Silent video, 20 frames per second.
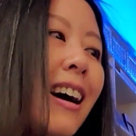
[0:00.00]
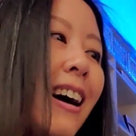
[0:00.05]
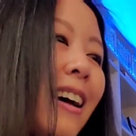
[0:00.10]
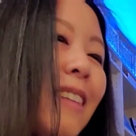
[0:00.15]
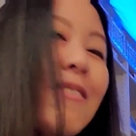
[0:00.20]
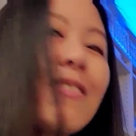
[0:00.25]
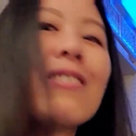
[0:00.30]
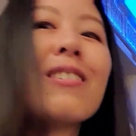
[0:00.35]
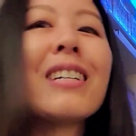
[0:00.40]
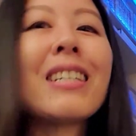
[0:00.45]

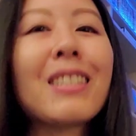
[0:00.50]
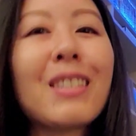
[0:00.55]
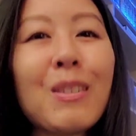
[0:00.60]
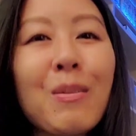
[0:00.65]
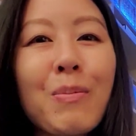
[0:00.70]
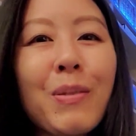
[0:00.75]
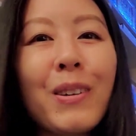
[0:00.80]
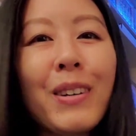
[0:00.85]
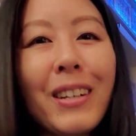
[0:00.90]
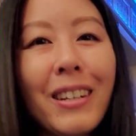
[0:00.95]
I'm going to
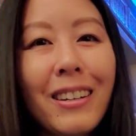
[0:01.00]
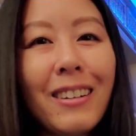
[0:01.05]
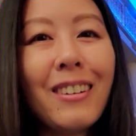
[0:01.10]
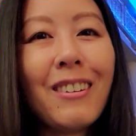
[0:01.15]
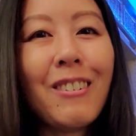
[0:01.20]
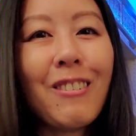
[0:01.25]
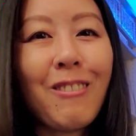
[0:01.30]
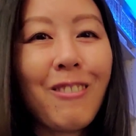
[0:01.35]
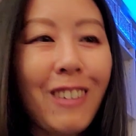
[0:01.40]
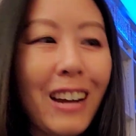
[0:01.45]
put it
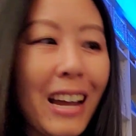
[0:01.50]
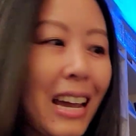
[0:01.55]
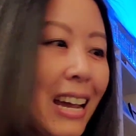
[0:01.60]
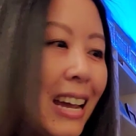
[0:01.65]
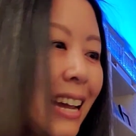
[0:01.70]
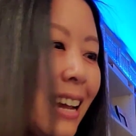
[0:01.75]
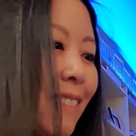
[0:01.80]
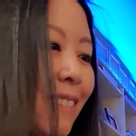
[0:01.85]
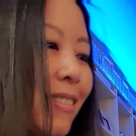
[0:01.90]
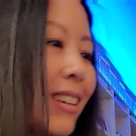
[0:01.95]

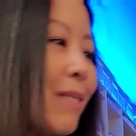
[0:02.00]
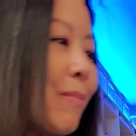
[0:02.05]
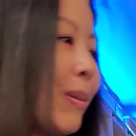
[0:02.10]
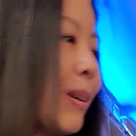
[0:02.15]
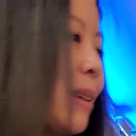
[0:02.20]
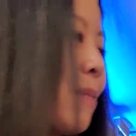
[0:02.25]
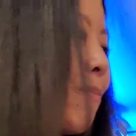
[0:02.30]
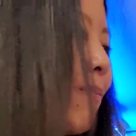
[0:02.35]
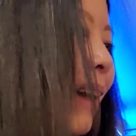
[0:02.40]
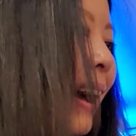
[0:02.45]
away. I'm going to
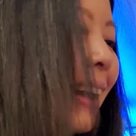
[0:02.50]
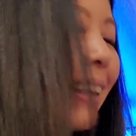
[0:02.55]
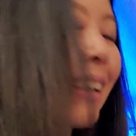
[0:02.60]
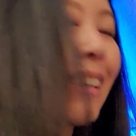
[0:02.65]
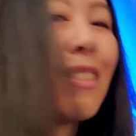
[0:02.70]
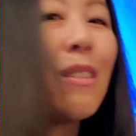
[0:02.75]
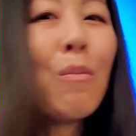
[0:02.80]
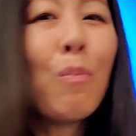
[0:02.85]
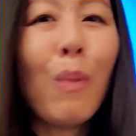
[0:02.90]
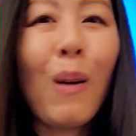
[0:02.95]
put it back
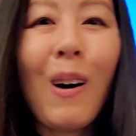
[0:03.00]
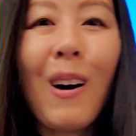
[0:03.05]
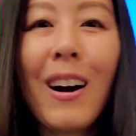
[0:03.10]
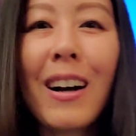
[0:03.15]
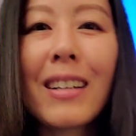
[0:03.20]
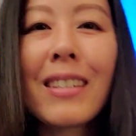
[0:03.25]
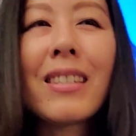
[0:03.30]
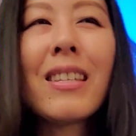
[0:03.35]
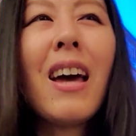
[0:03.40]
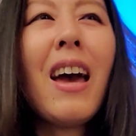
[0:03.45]
in the
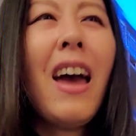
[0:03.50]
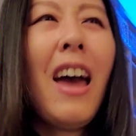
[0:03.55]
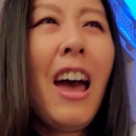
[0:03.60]
box.